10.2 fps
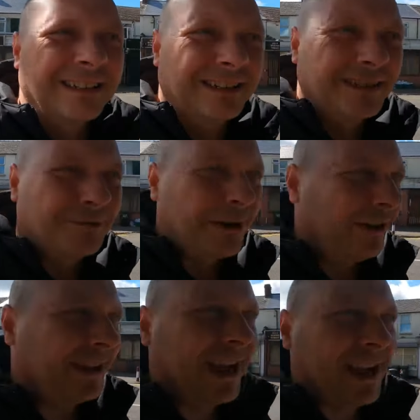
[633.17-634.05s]
This is
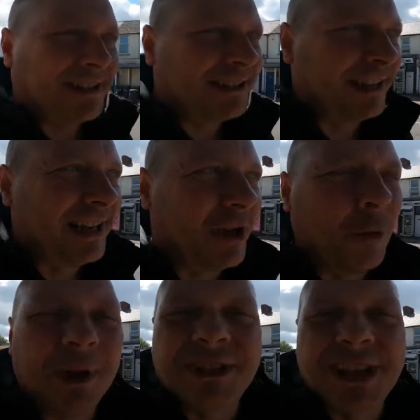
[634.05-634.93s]
where it gets a
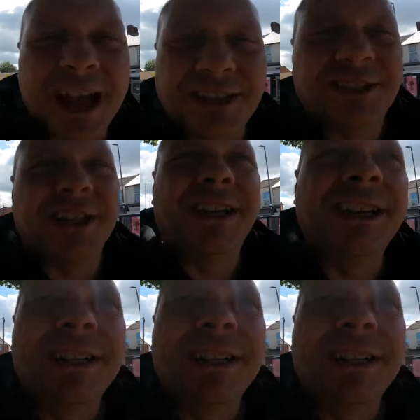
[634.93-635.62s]
little bit sketchy,